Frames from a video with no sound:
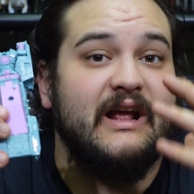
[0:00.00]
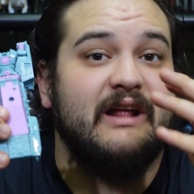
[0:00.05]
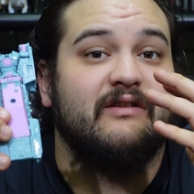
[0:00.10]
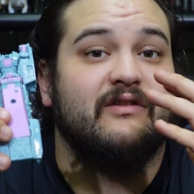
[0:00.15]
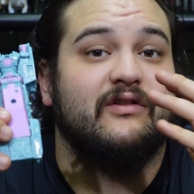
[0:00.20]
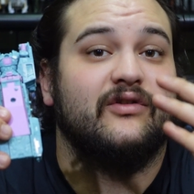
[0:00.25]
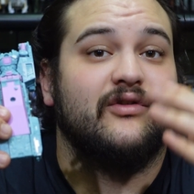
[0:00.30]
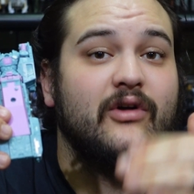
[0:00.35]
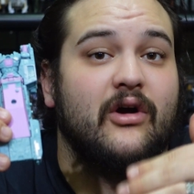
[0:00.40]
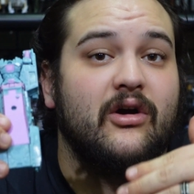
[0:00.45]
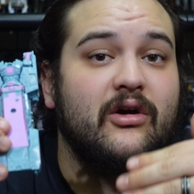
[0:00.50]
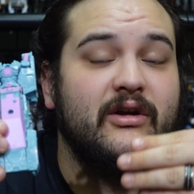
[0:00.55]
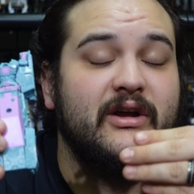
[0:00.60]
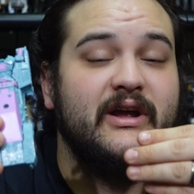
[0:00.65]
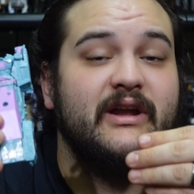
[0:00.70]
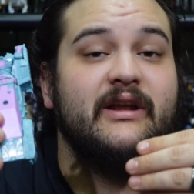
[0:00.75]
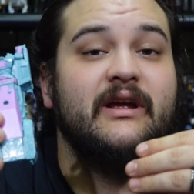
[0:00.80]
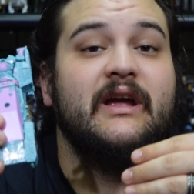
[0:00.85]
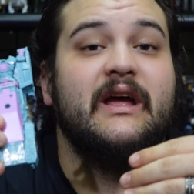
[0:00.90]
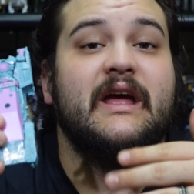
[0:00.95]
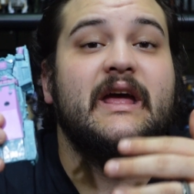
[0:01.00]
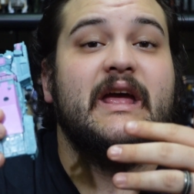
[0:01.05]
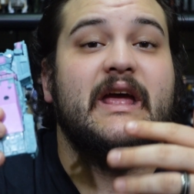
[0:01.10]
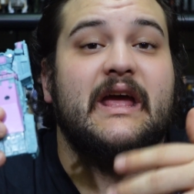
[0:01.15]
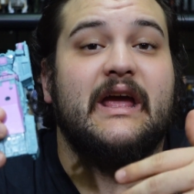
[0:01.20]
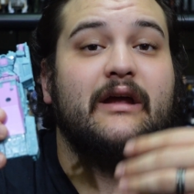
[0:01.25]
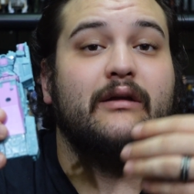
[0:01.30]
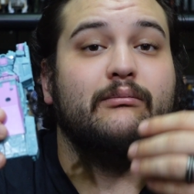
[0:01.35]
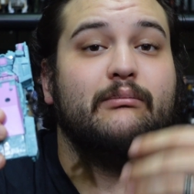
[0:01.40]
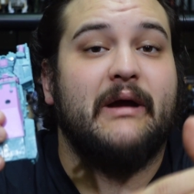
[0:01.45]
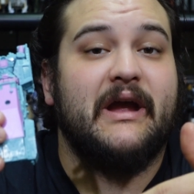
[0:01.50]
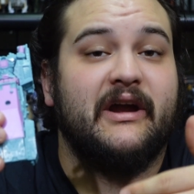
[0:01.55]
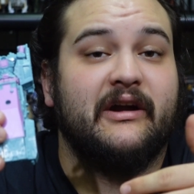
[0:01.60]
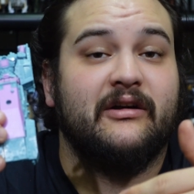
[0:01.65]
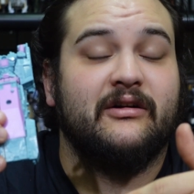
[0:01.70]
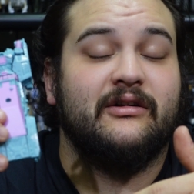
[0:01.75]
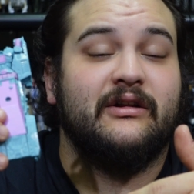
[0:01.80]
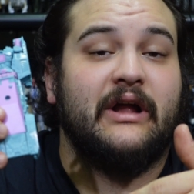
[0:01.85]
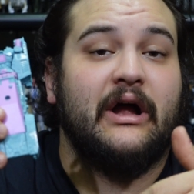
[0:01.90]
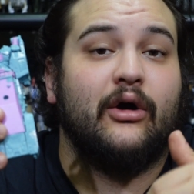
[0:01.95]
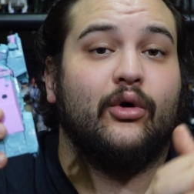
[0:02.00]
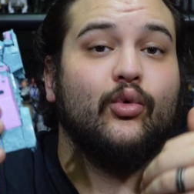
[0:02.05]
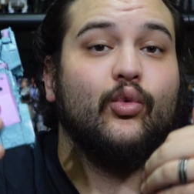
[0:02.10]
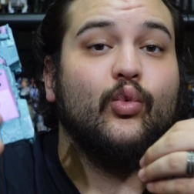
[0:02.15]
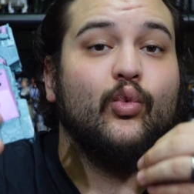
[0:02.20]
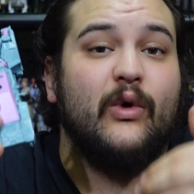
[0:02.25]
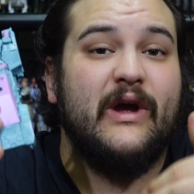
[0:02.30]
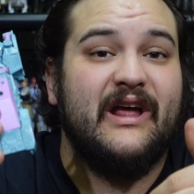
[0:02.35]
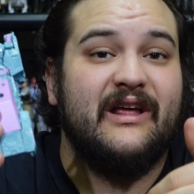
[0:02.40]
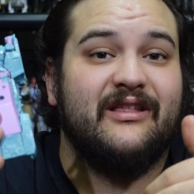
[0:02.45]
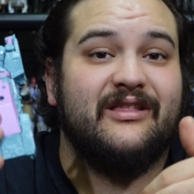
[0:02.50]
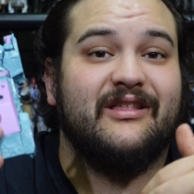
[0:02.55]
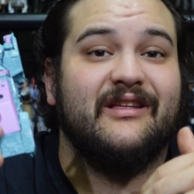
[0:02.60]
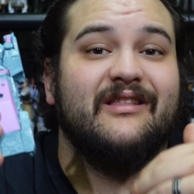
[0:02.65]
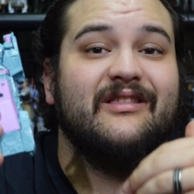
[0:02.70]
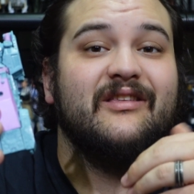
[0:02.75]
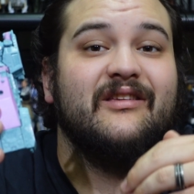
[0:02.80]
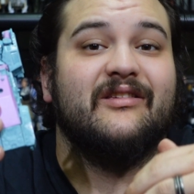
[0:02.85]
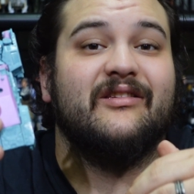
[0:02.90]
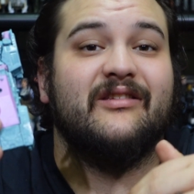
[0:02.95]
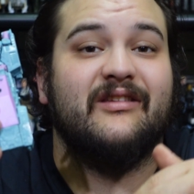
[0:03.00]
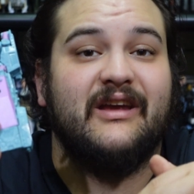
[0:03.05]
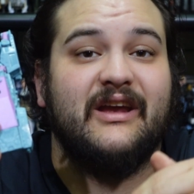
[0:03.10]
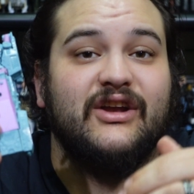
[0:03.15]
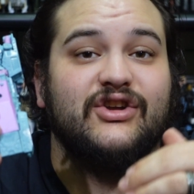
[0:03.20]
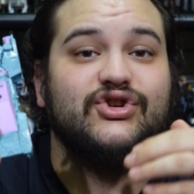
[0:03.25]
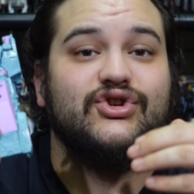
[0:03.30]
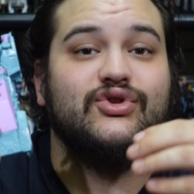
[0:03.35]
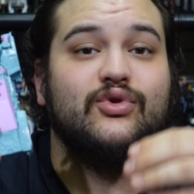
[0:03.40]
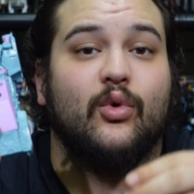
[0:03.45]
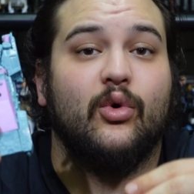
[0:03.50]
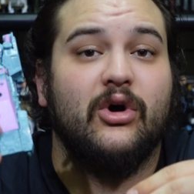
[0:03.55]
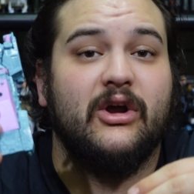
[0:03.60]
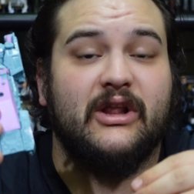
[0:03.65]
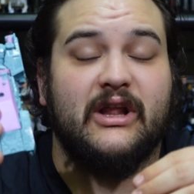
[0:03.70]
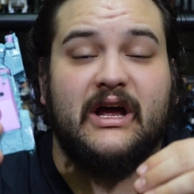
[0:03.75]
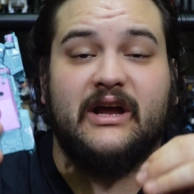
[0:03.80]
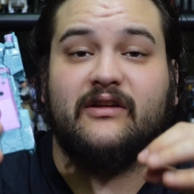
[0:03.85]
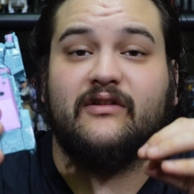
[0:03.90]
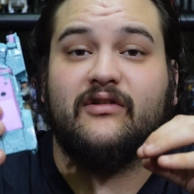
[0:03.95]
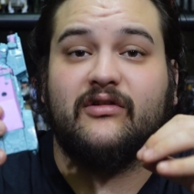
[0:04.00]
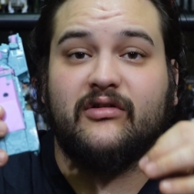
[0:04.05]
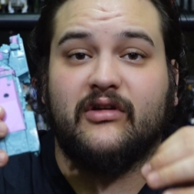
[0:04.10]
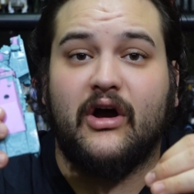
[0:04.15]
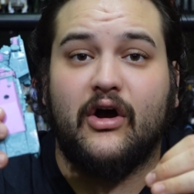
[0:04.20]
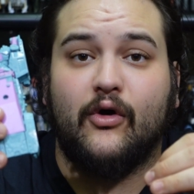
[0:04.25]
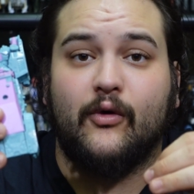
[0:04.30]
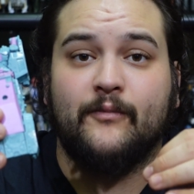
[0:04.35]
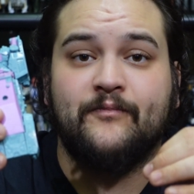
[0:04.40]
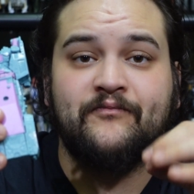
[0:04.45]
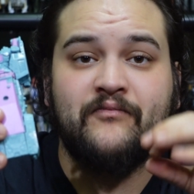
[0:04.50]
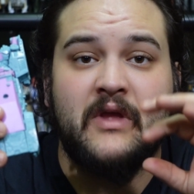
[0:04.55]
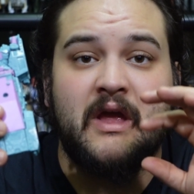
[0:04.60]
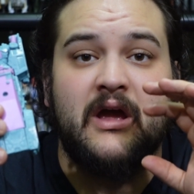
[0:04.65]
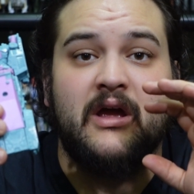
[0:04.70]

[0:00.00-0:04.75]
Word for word: it started in parallel with the Siege toy line. So,